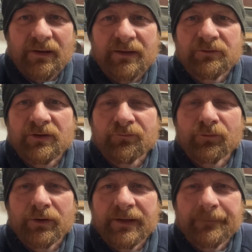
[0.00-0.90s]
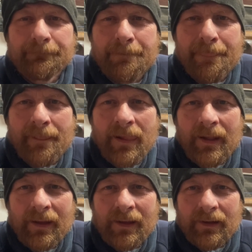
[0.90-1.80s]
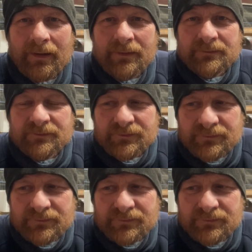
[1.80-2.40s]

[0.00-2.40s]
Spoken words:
engine running, and